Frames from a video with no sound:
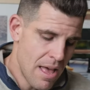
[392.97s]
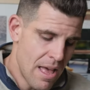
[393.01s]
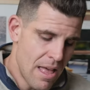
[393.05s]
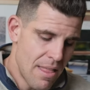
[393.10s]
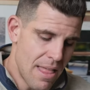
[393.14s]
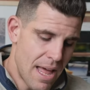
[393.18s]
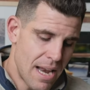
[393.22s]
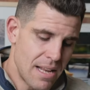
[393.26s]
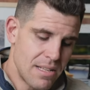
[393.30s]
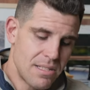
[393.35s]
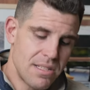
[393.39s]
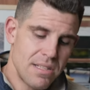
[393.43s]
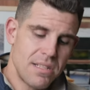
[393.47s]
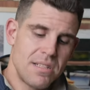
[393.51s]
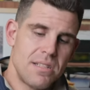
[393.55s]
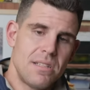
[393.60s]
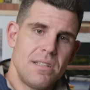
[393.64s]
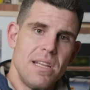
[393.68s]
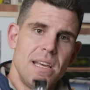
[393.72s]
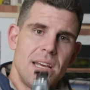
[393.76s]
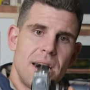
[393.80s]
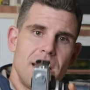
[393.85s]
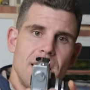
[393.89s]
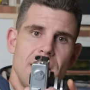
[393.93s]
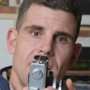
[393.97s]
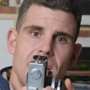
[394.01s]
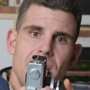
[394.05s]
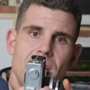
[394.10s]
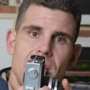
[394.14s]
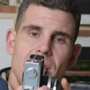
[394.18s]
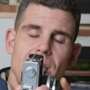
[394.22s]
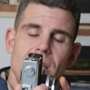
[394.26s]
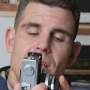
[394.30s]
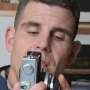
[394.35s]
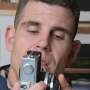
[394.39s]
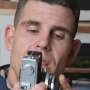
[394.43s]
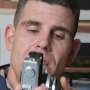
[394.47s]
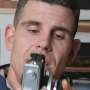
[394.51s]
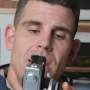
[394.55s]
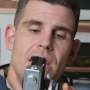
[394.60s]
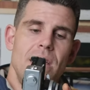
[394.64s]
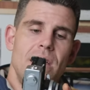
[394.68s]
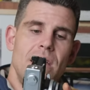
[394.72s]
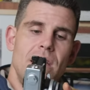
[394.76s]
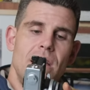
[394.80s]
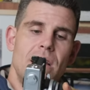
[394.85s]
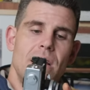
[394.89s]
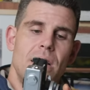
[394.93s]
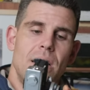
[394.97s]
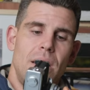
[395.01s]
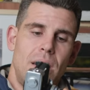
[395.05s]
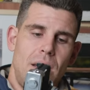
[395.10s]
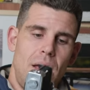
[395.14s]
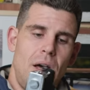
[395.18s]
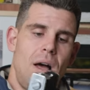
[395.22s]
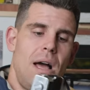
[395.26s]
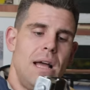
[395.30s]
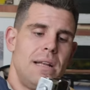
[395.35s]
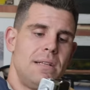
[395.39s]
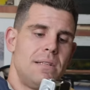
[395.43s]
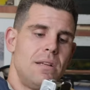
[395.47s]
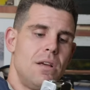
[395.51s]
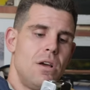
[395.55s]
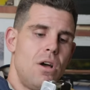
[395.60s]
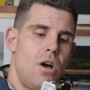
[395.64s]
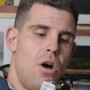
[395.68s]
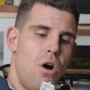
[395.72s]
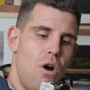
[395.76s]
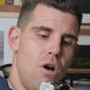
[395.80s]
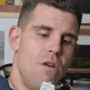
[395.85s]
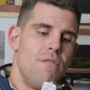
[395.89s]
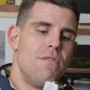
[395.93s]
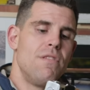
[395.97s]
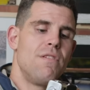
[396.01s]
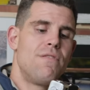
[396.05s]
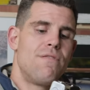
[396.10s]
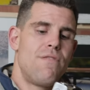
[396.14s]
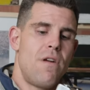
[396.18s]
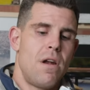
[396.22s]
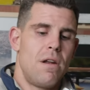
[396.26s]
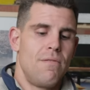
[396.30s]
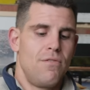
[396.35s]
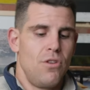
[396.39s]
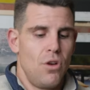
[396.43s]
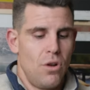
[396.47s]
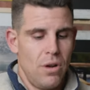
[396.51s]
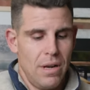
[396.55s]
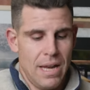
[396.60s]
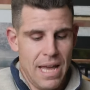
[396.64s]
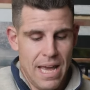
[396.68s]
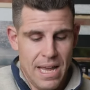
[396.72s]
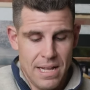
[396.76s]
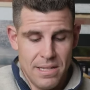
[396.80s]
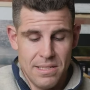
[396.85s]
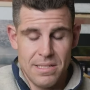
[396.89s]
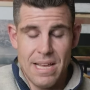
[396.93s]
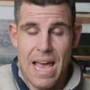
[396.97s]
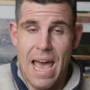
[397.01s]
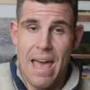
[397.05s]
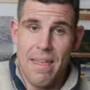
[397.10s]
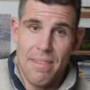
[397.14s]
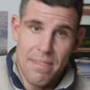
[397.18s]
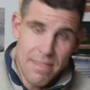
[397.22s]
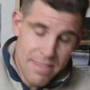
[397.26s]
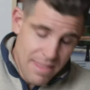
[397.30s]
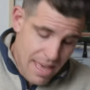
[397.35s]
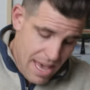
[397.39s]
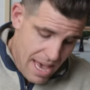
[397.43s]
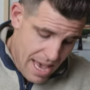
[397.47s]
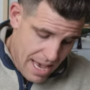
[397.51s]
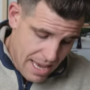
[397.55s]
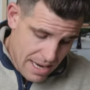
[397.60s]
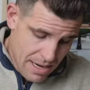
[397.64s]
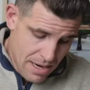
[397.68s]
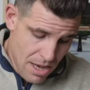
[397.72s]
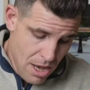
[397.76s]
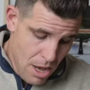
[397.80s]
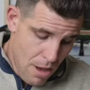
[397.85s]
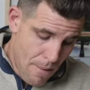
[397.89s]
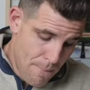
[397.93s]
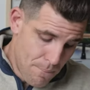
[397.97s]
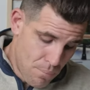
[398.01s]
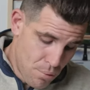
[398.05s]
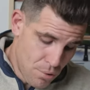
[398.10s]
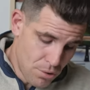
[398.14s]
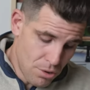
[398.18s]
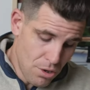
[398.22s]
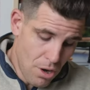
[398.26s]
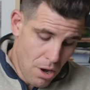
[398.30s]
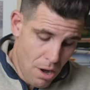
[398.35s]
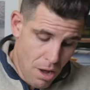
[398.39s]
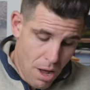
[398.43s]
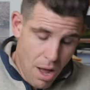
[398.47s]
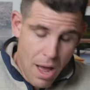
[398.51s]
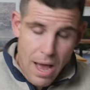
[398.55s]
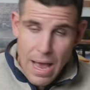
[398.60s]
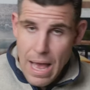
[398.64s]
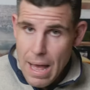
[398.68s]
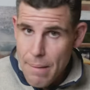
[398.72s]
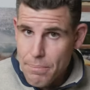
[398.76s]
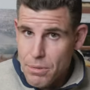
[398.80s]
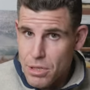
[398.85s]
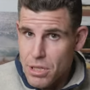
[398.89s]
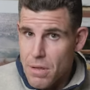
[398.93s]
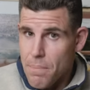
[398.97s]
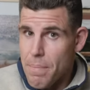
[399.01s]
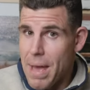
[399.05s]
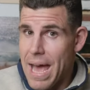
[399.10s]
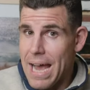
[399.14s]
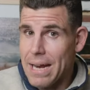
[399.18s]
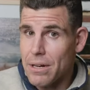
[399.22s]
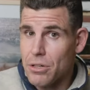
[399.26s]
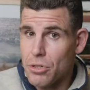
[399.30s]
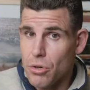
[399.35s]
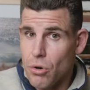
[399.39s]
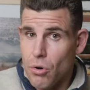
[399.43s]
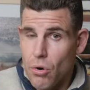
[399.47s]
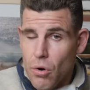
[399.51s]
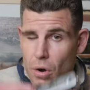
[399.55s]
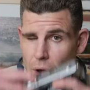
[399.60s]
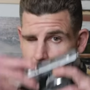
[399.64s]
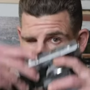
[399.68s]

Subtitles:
That is to stick the light over the front of your lens and then put your eye up to the back door